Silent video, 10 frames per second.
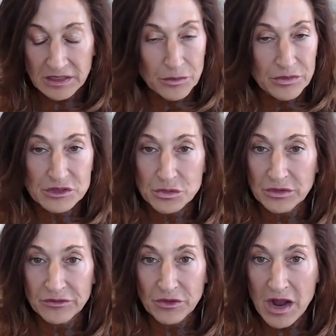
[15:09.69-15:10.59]
like within
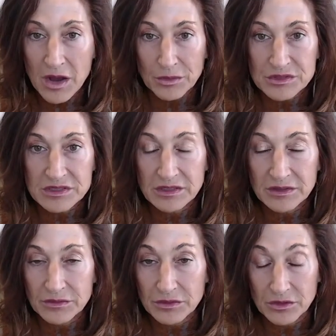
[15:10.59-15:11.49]
24 hours,
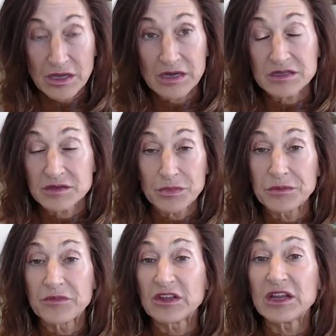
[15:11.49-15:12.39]
you got to
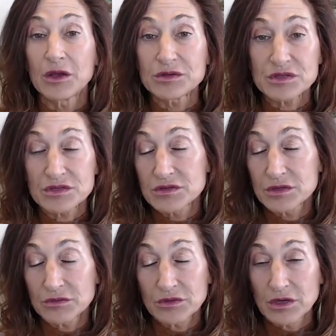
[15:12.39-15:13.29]
submit videos
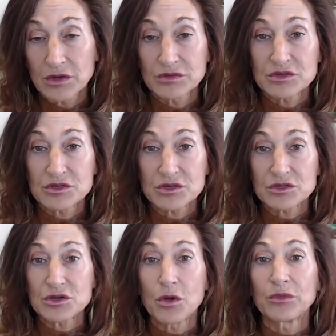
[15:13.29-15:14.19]
to and
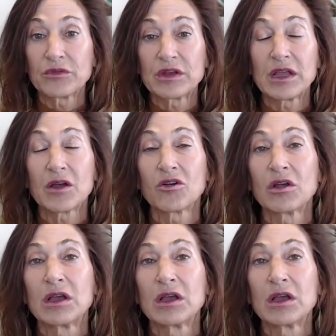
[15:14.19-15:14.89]
show them the video,